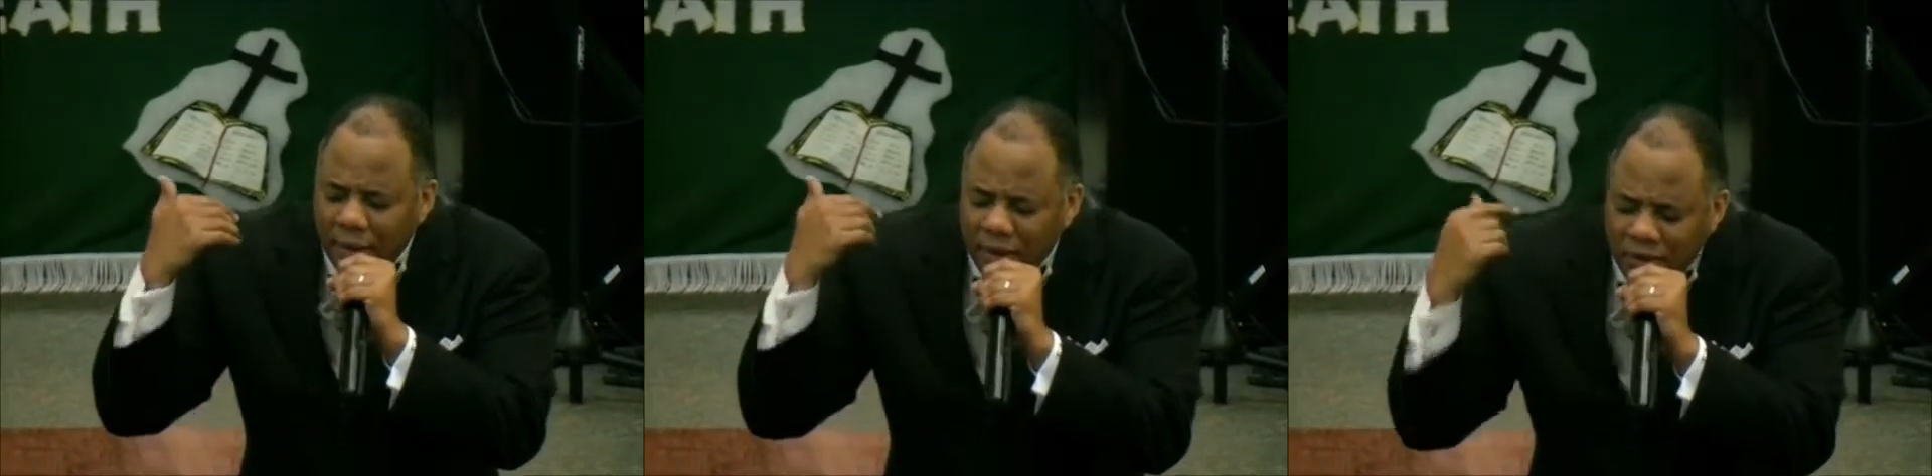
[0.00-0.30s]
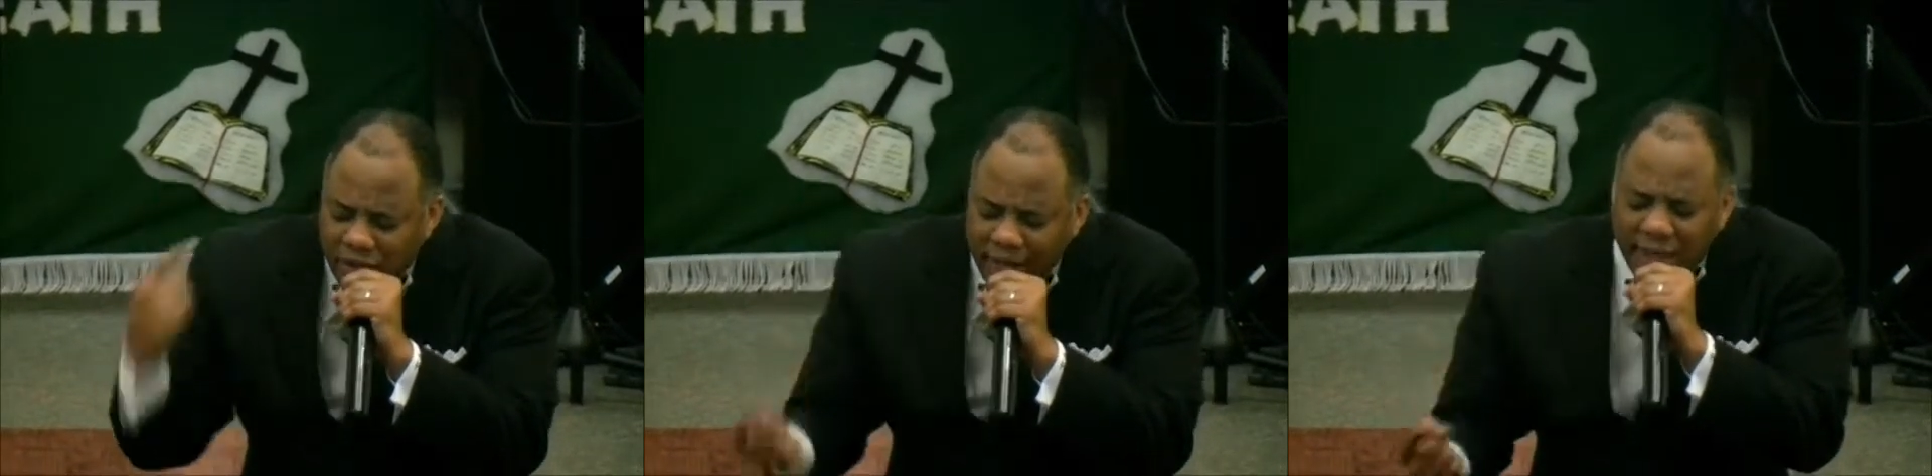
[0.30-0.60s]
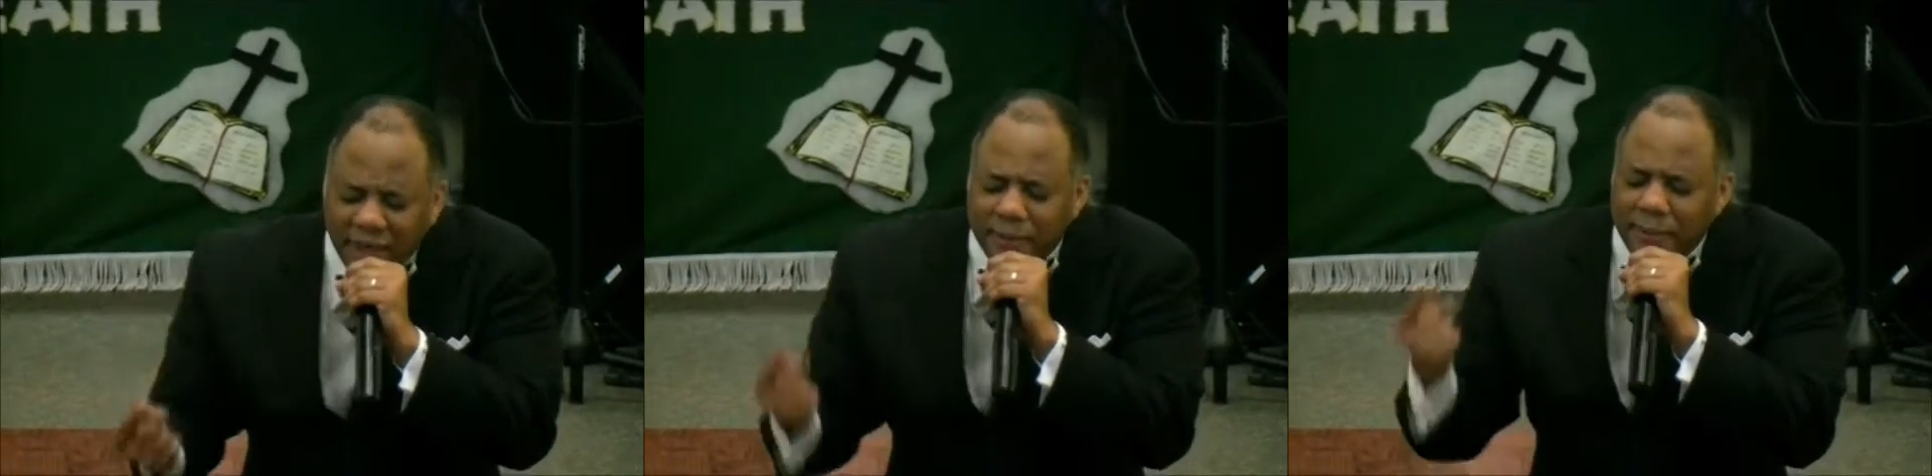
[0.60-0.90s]

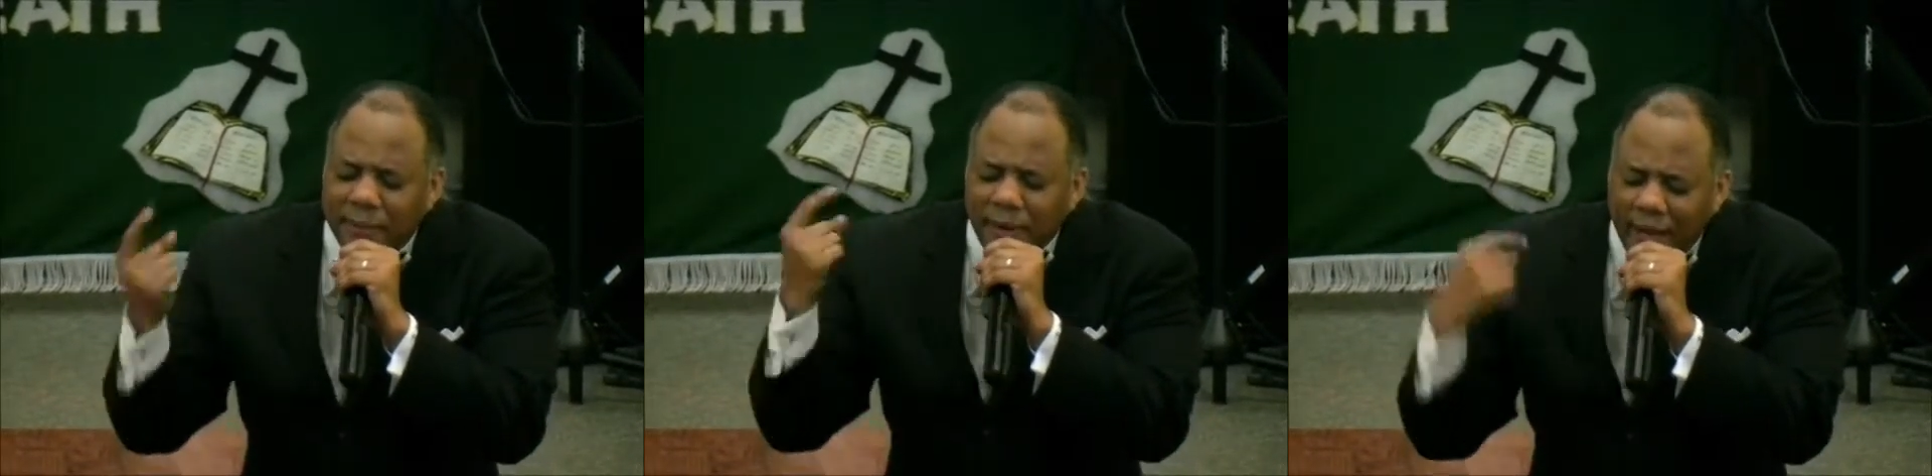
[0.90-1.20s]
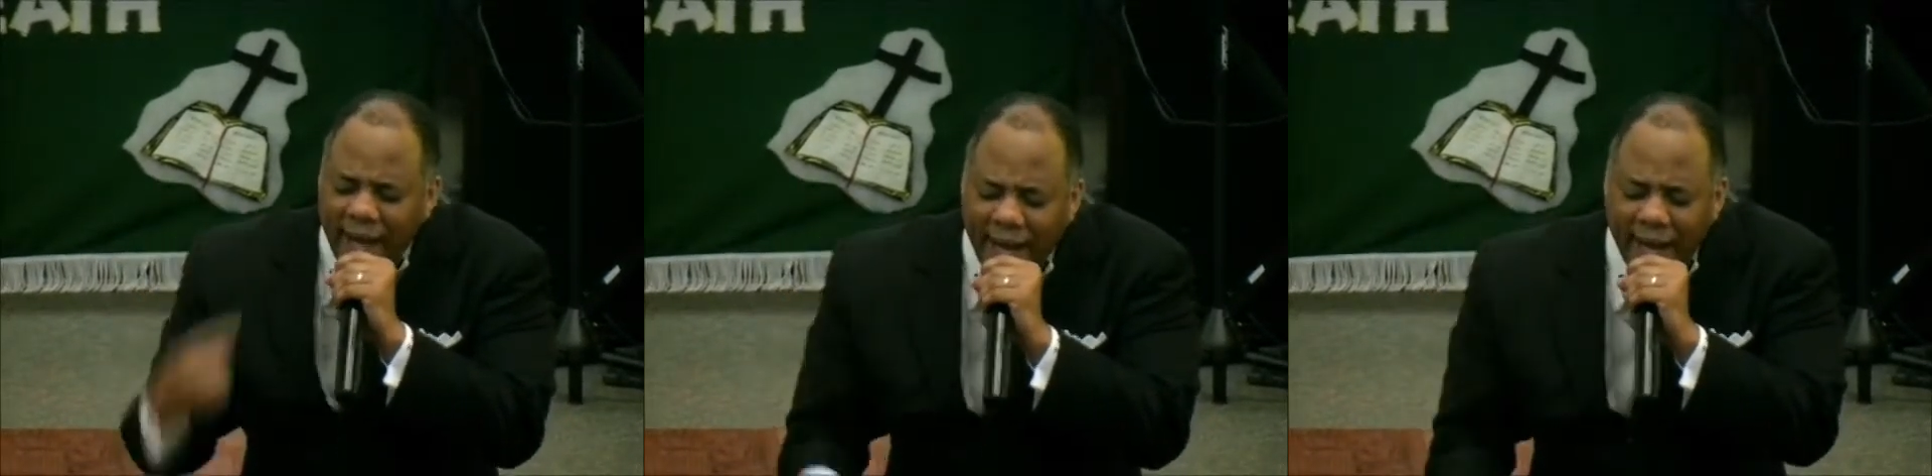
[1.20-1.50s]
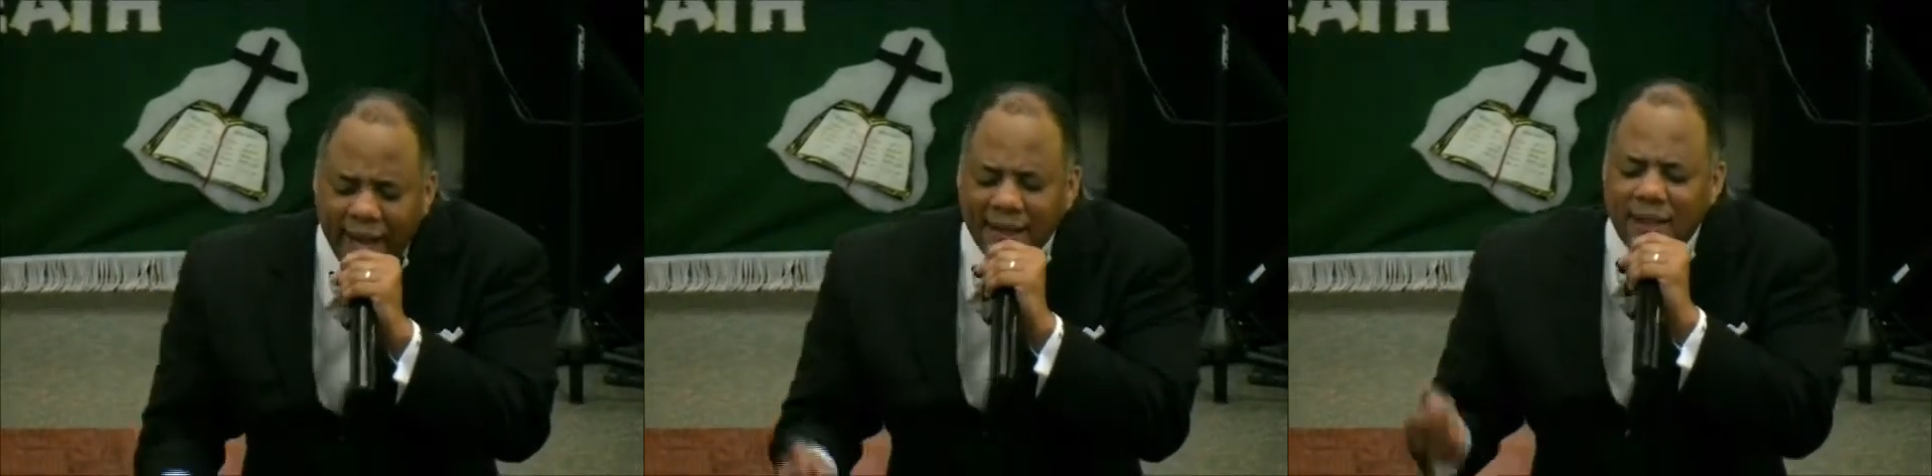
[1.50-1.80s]
Jacob
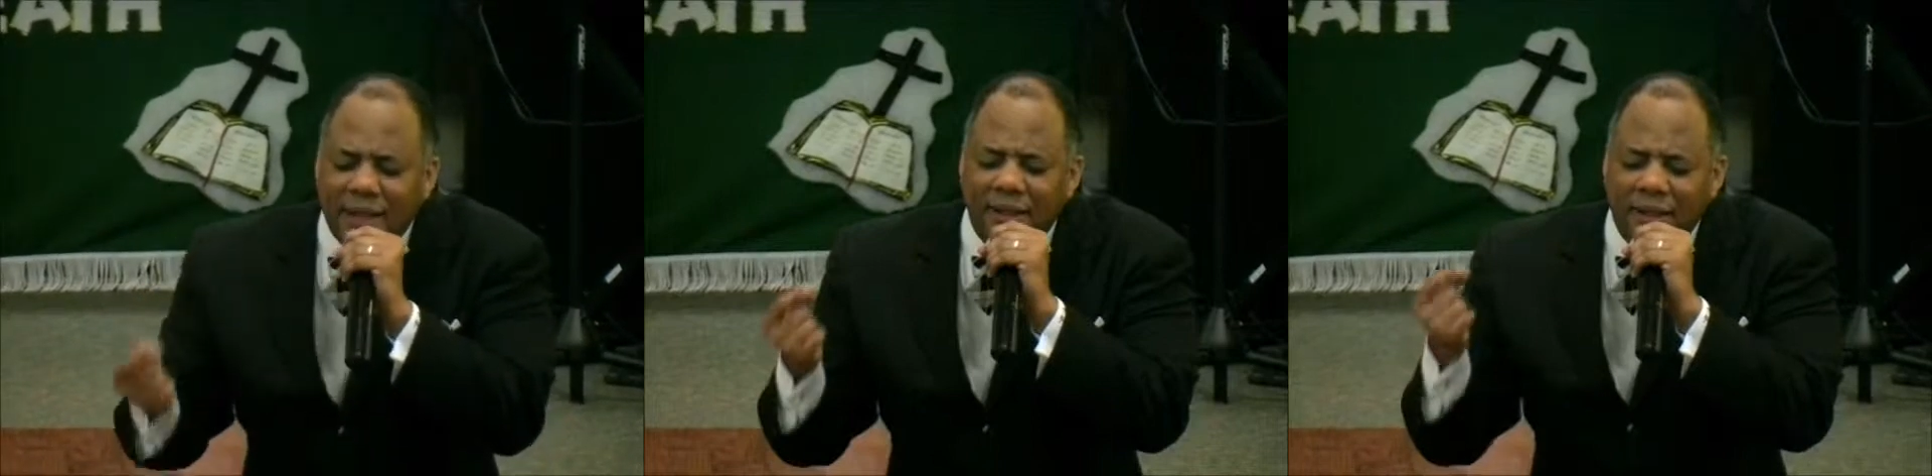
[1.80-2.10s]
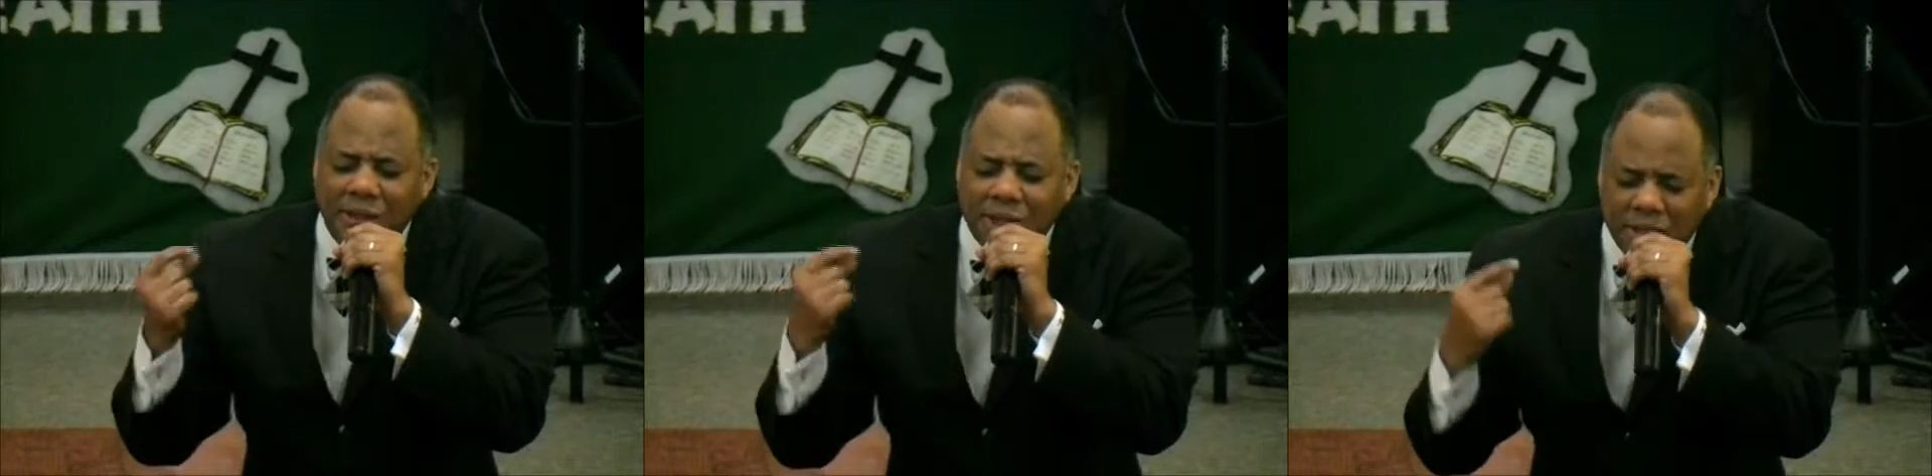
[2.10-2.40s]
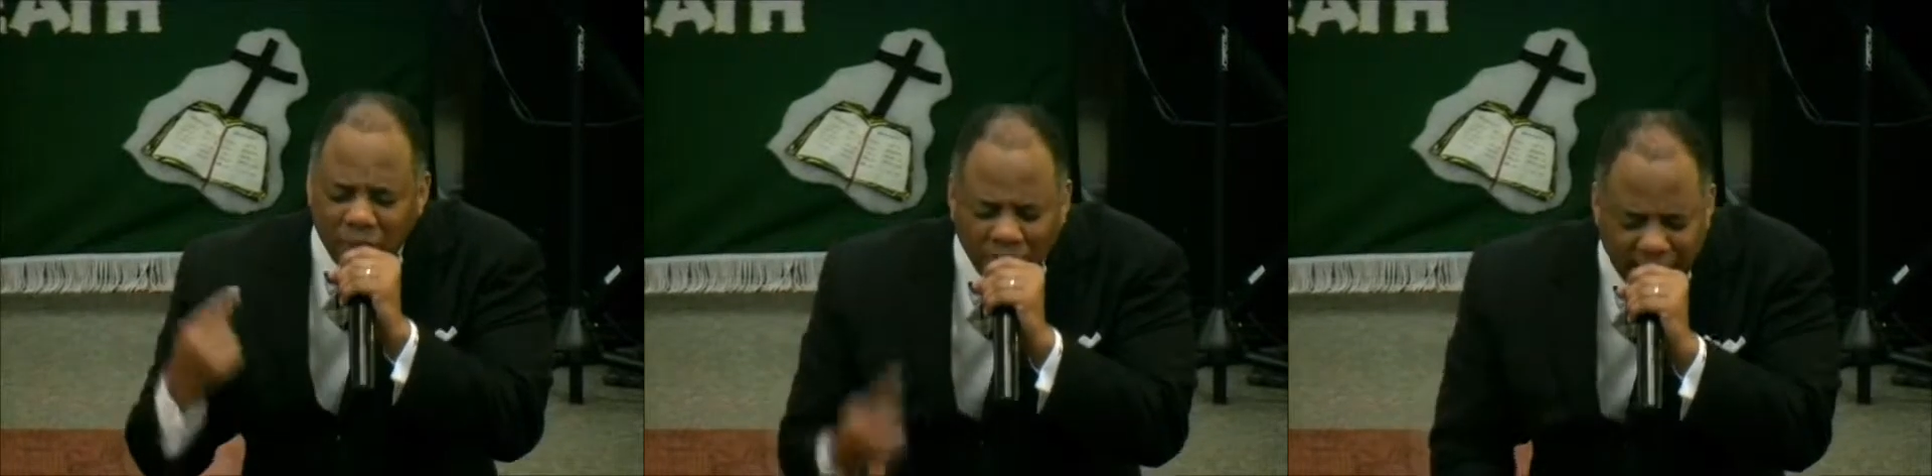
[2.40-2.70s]
had to
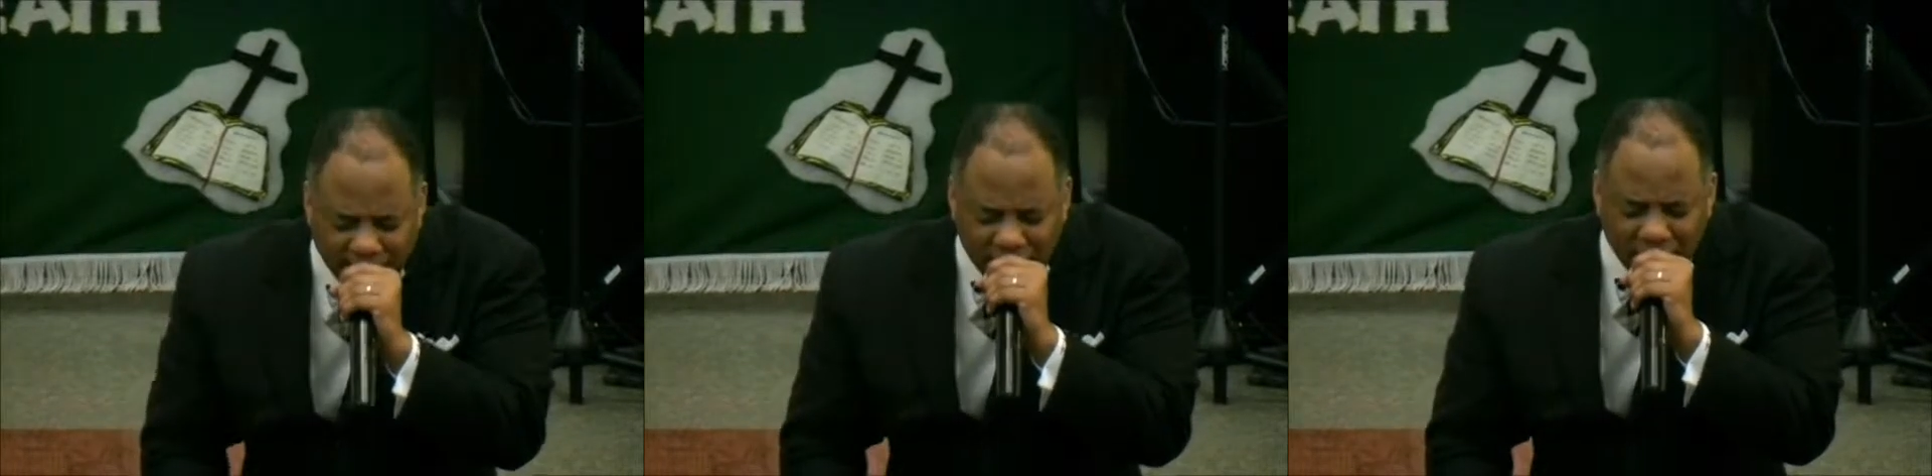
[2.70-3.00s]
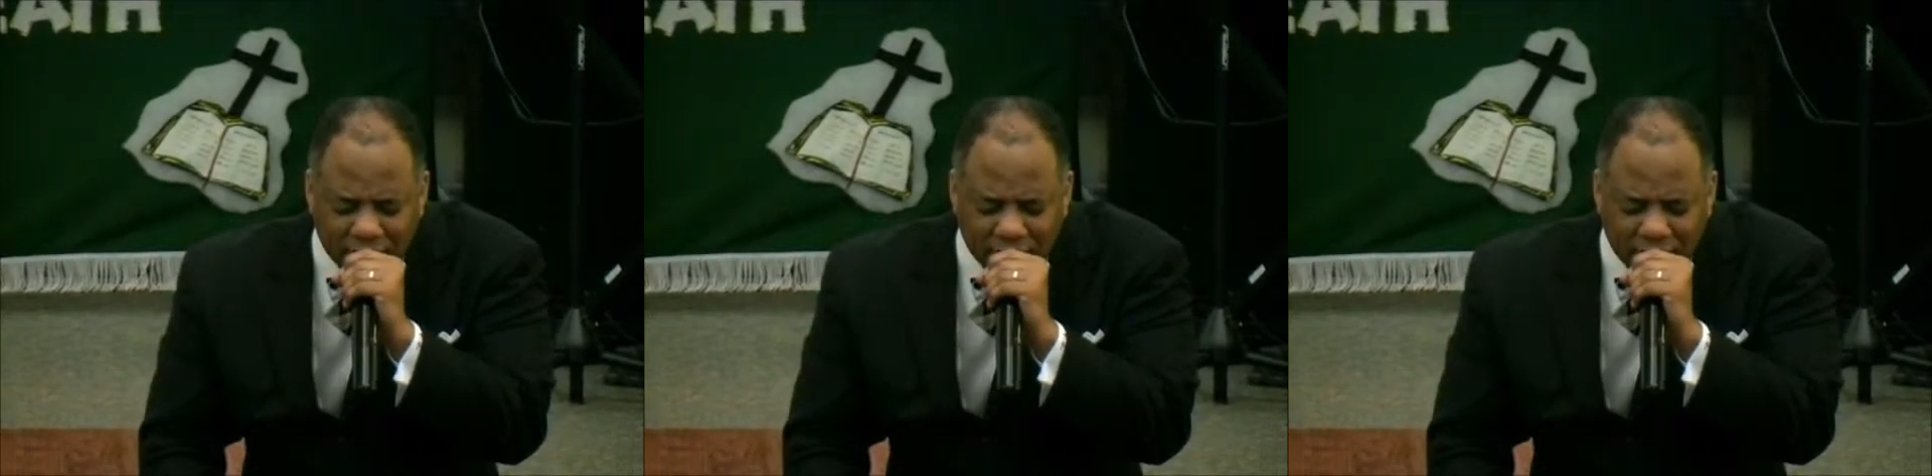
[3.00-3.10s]
wrestle